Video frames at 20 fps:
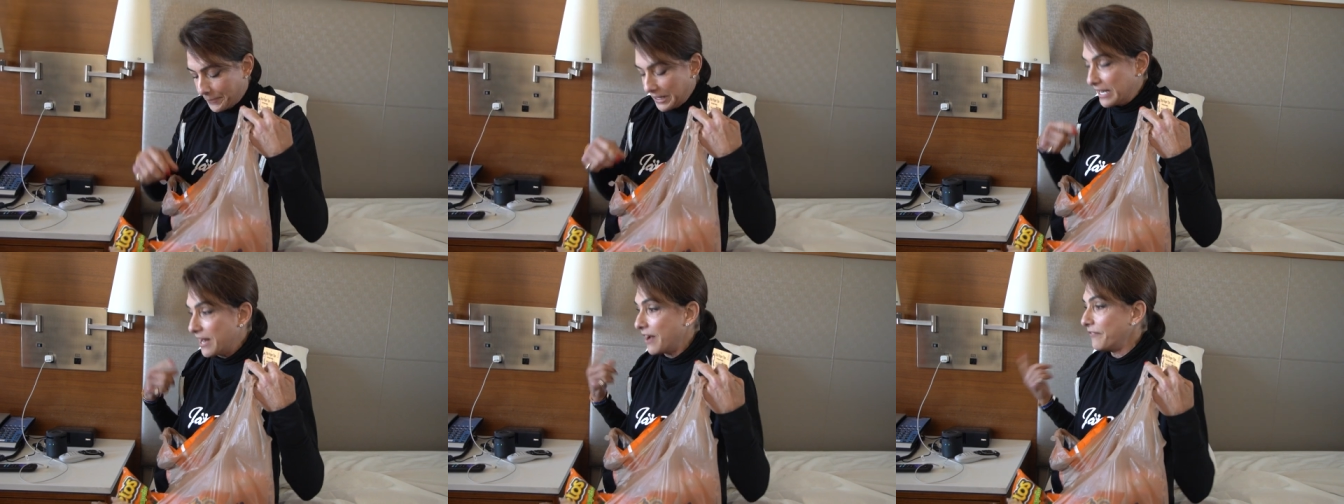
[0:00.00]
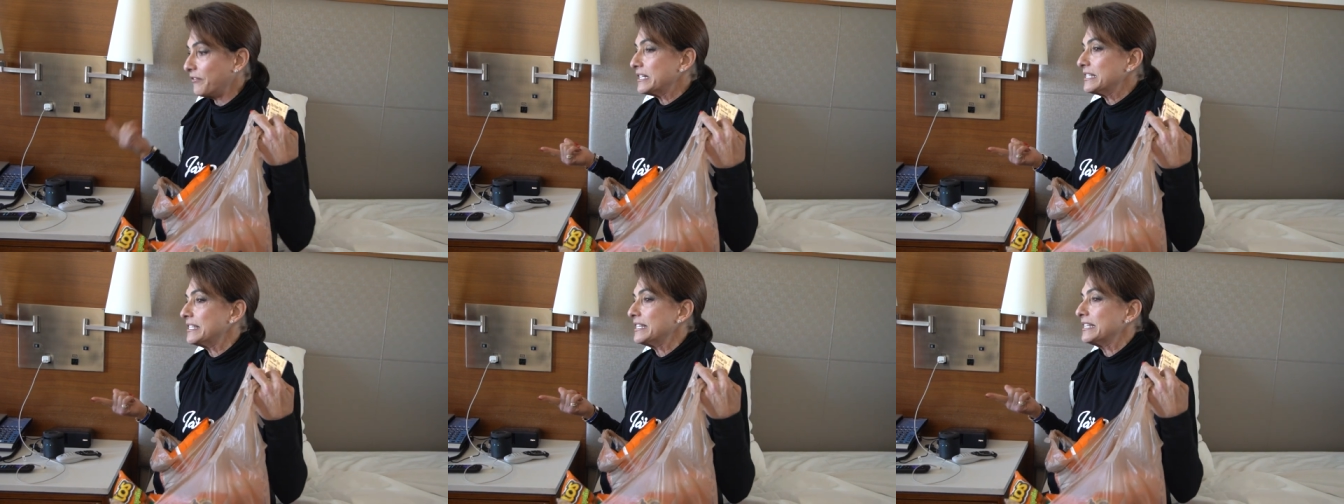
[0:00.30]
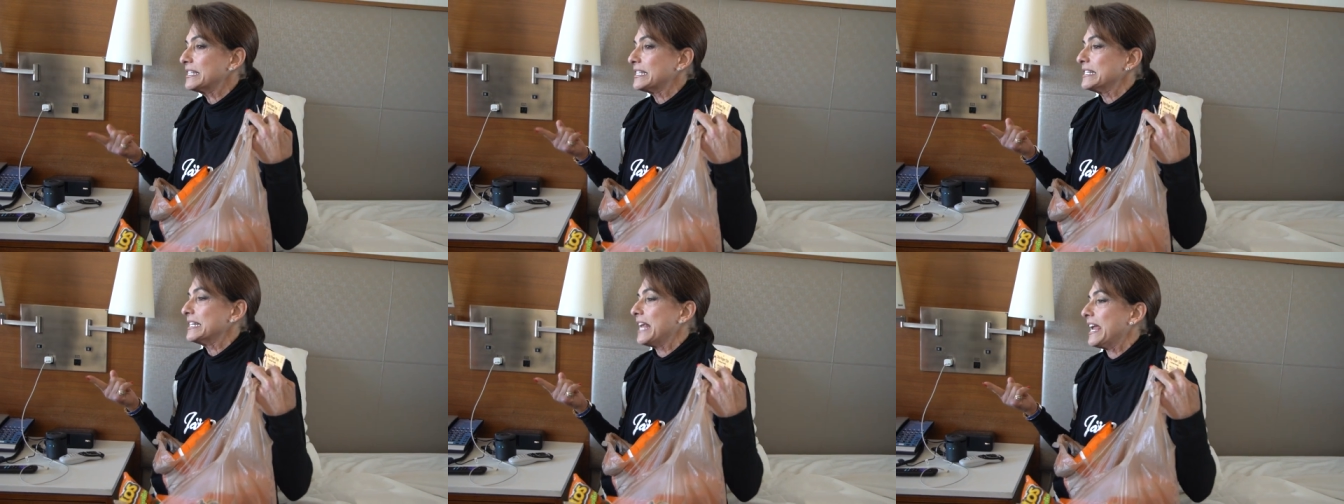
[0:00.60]
but ever
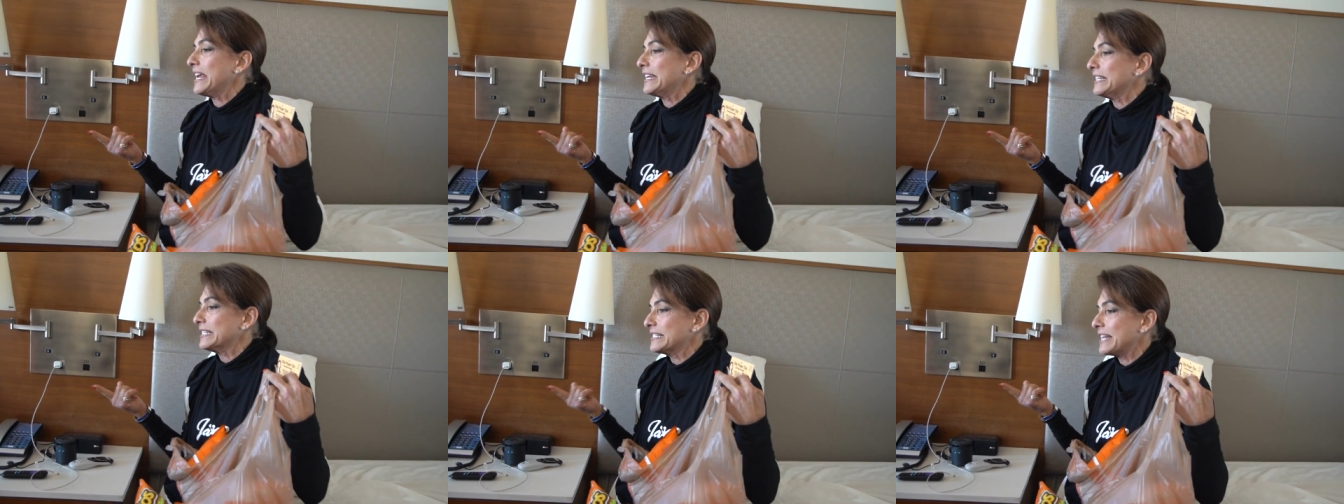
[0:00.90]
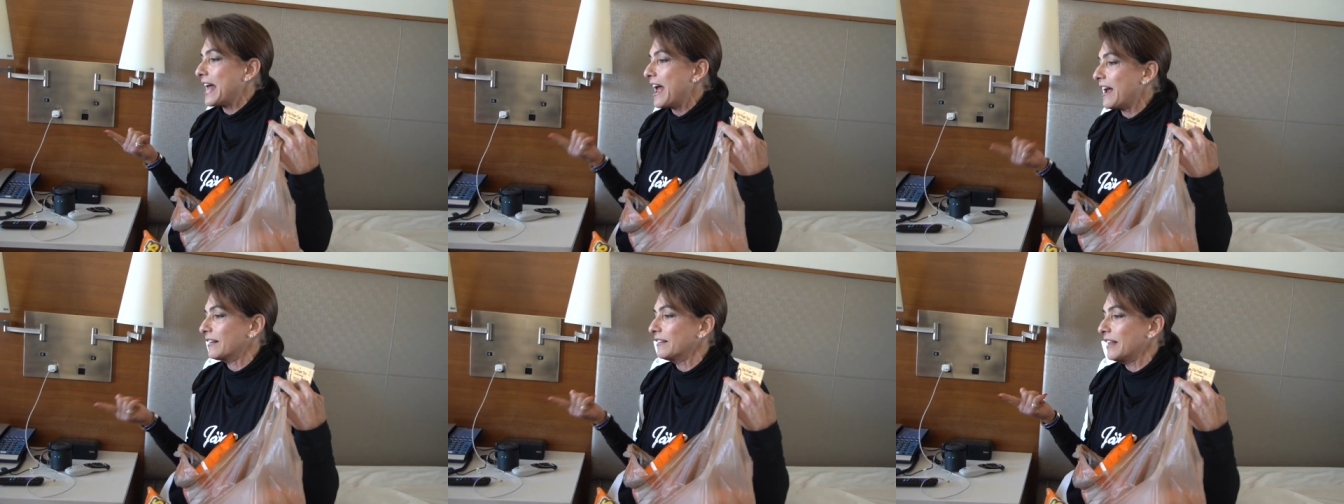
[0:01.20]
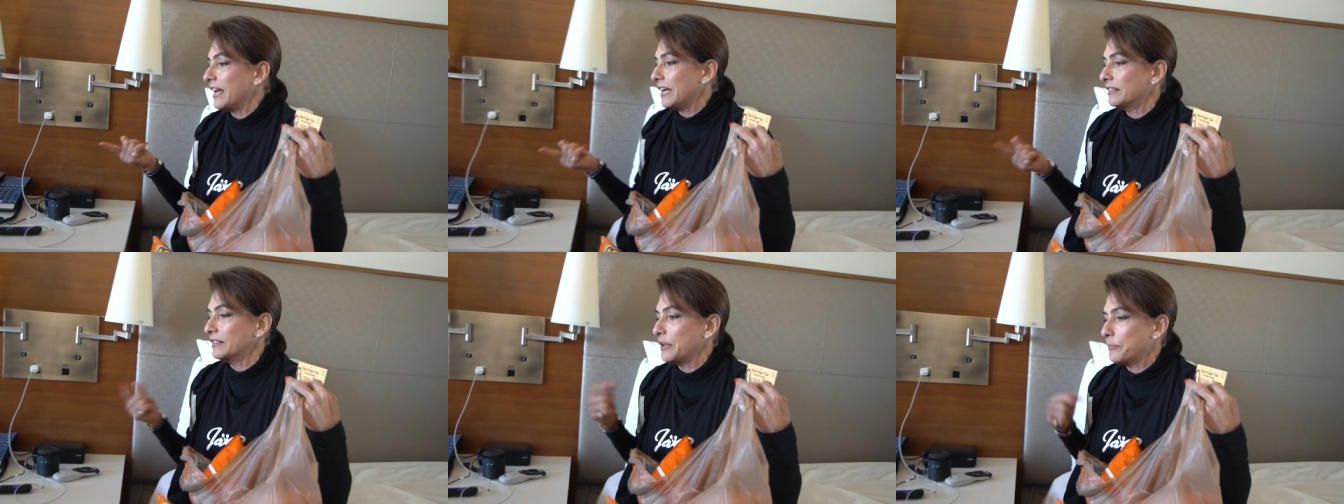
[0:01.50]
since Nate and Zach
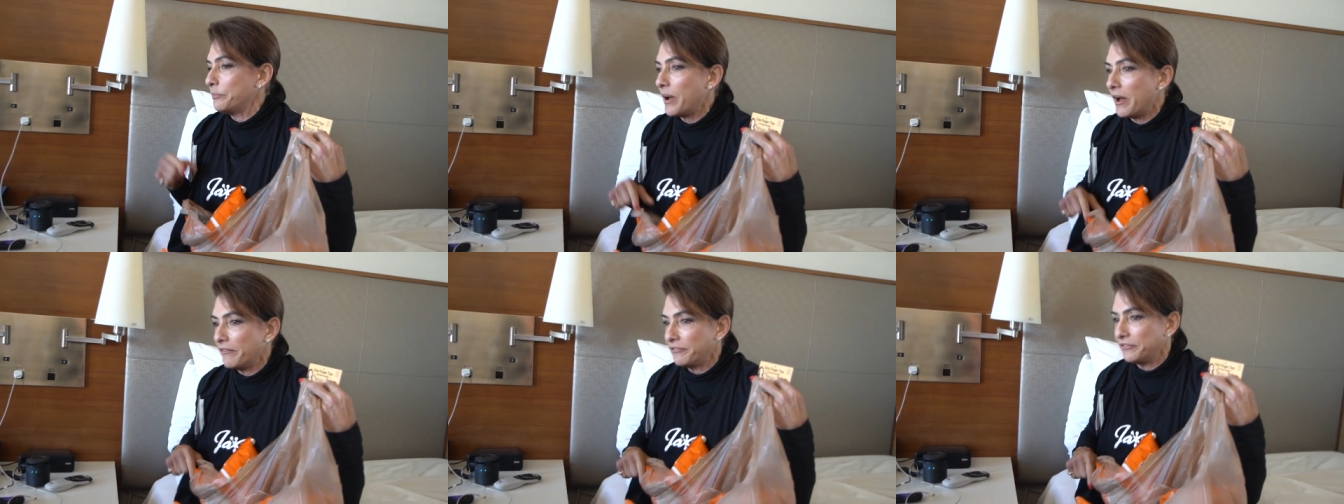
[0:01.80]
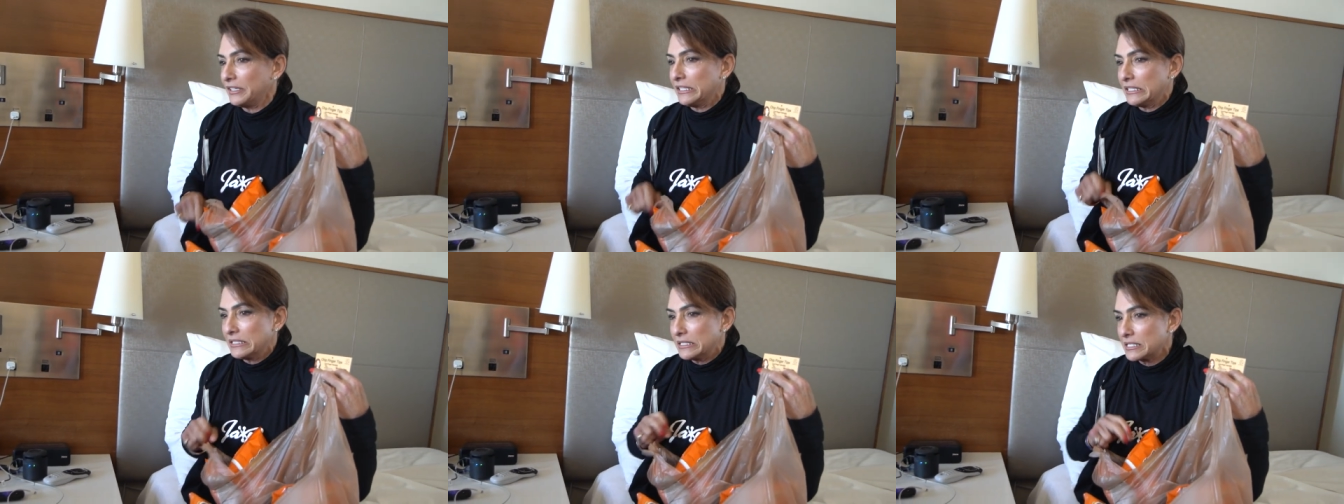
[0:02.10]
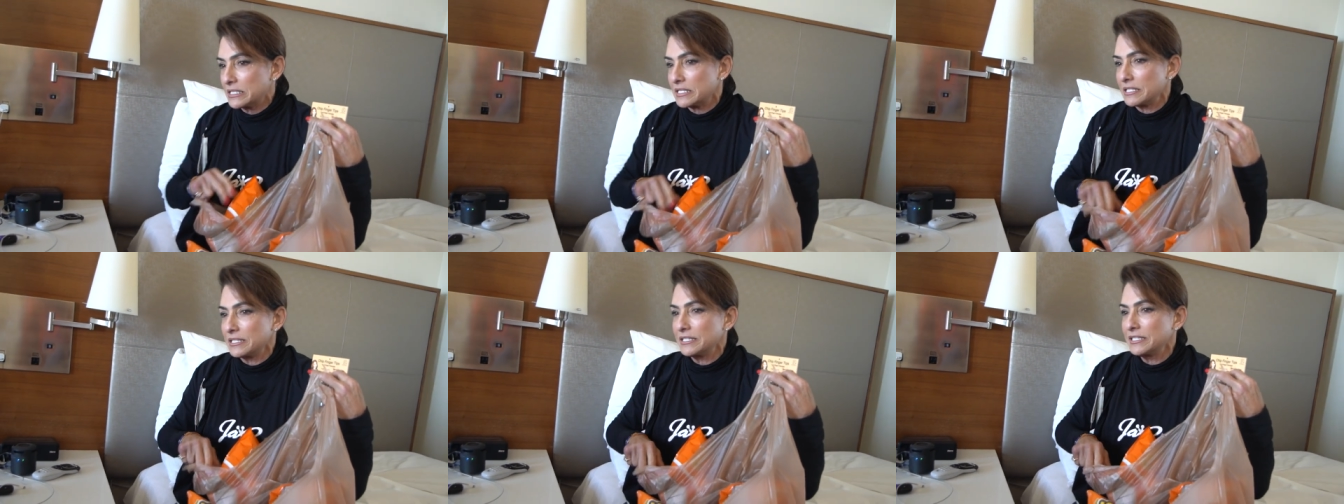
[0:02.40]
like the
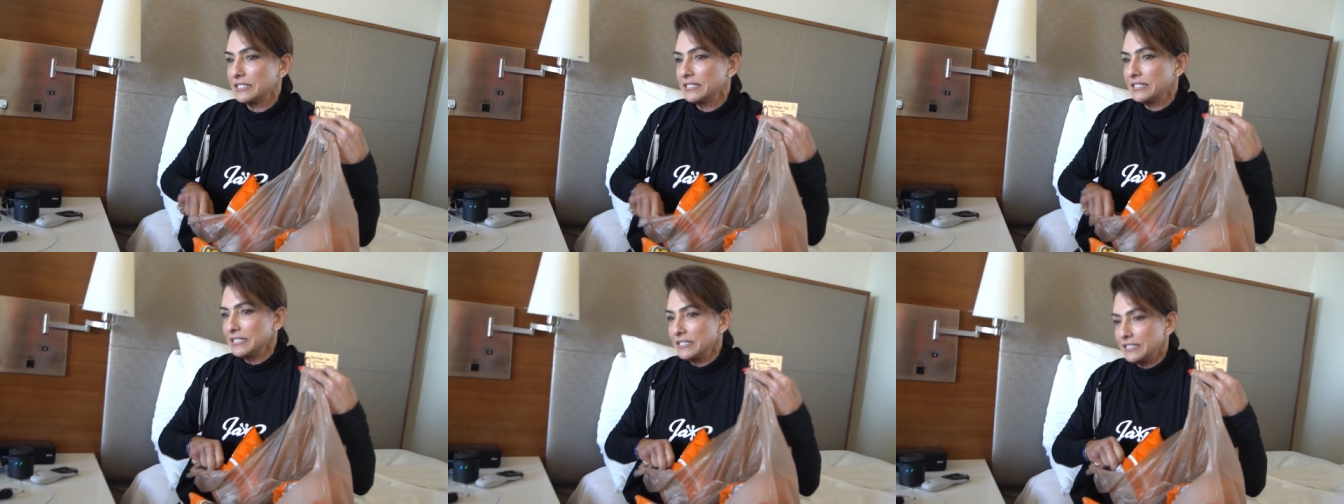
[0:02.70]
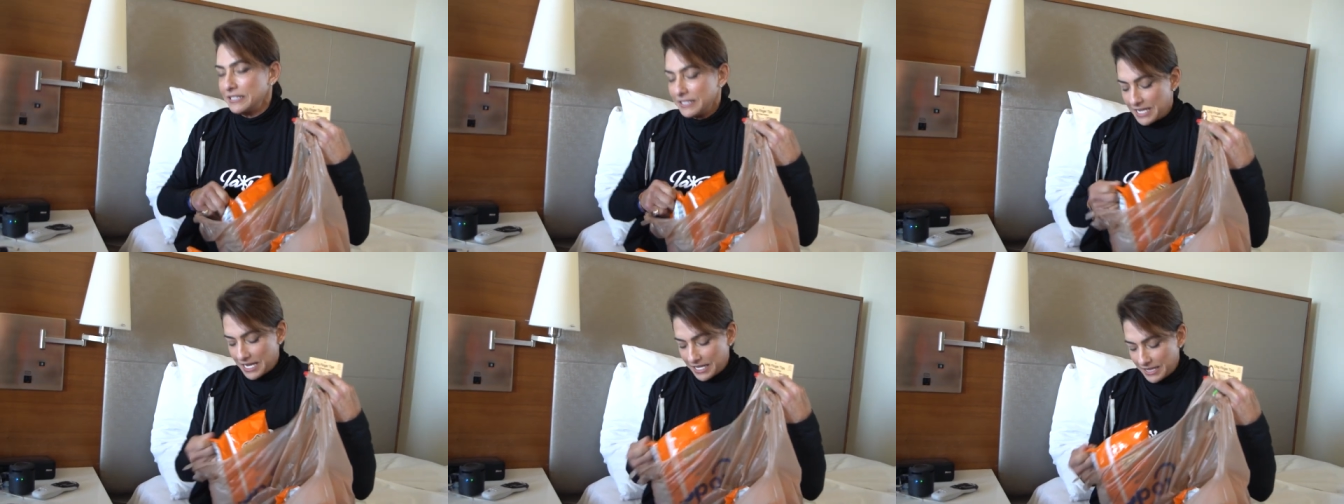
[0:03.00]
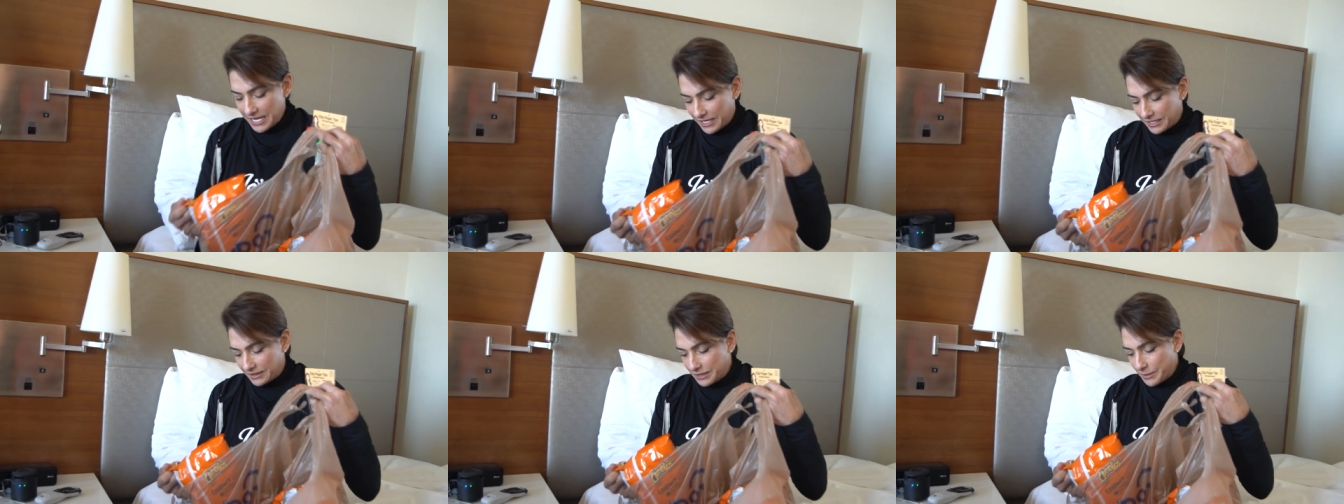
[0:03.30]
puppies,
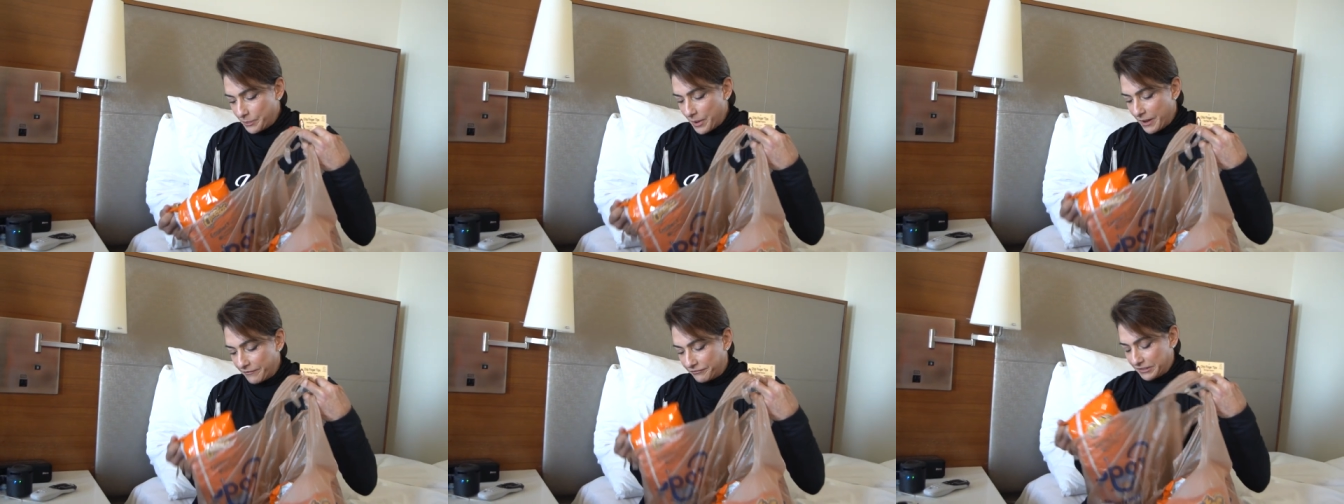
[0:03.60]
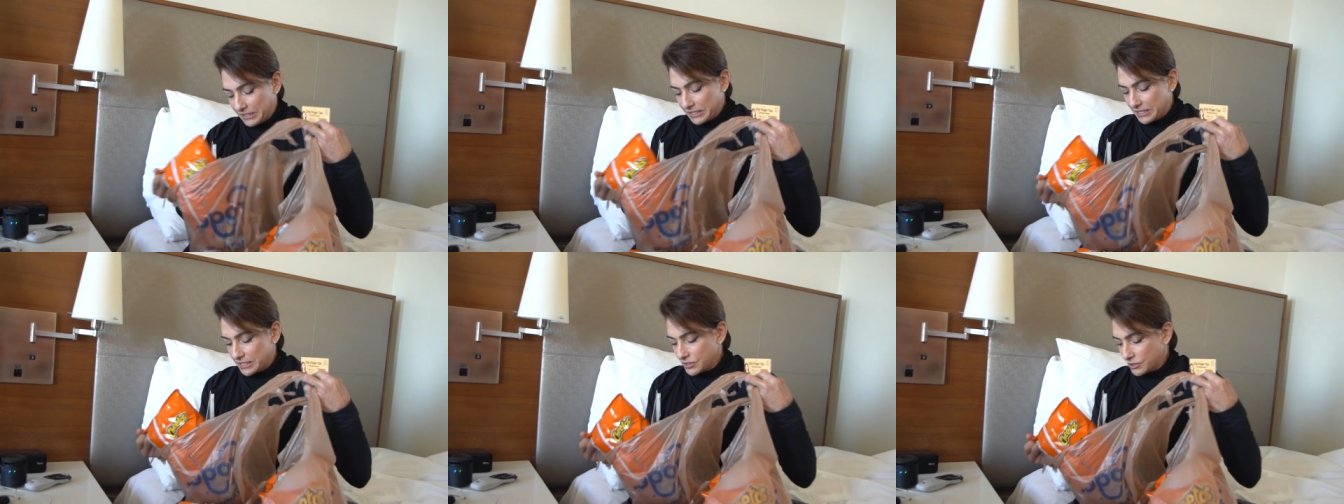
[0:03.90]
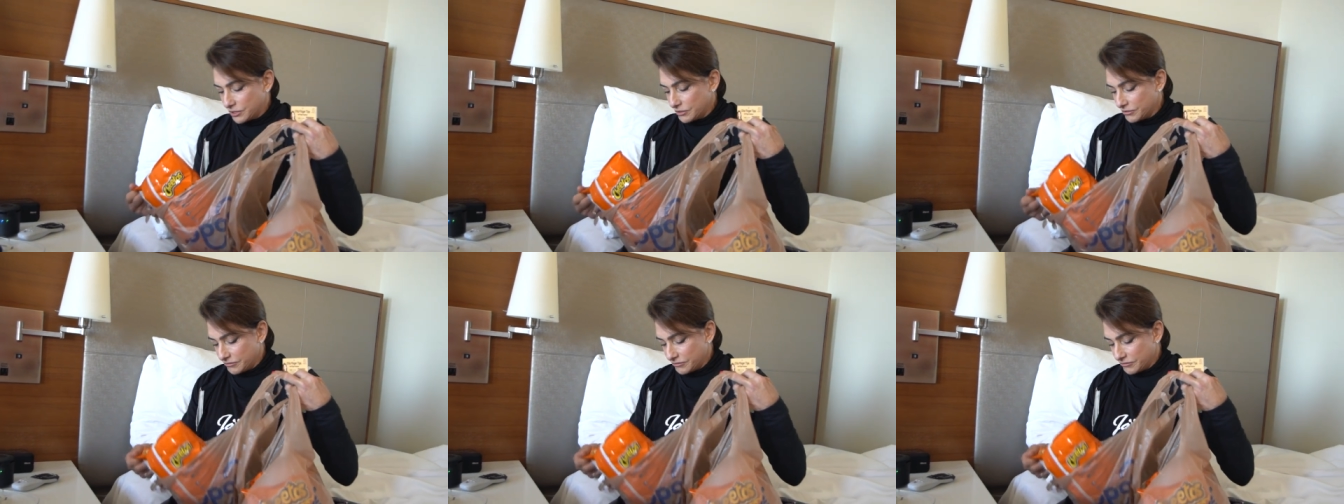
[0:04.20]
I like the puppies. too.